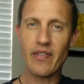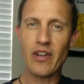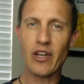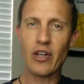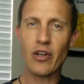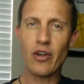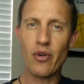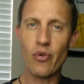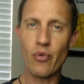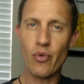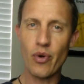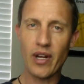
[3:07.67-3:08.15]
They're
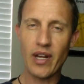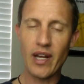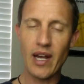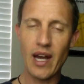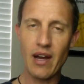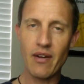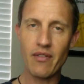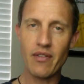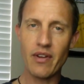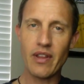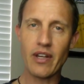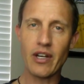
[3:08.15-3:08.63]
going to
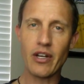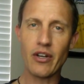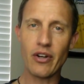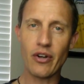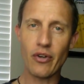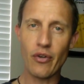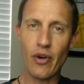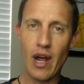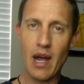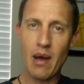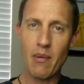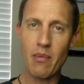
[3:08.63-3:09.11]
recover. They're going to
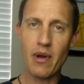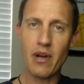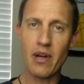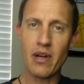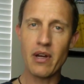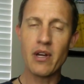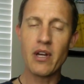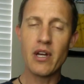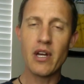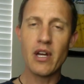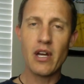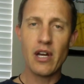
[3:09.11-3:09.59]
grab a
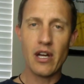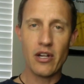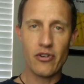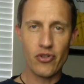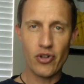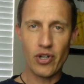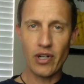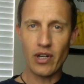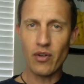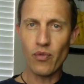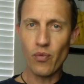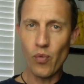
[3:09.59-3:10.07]

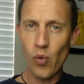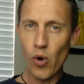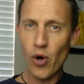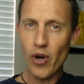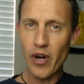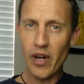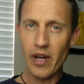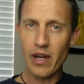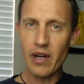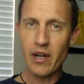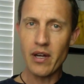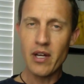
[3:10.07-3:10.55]
drink of
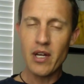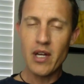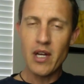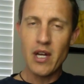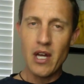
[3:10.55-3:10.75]
water.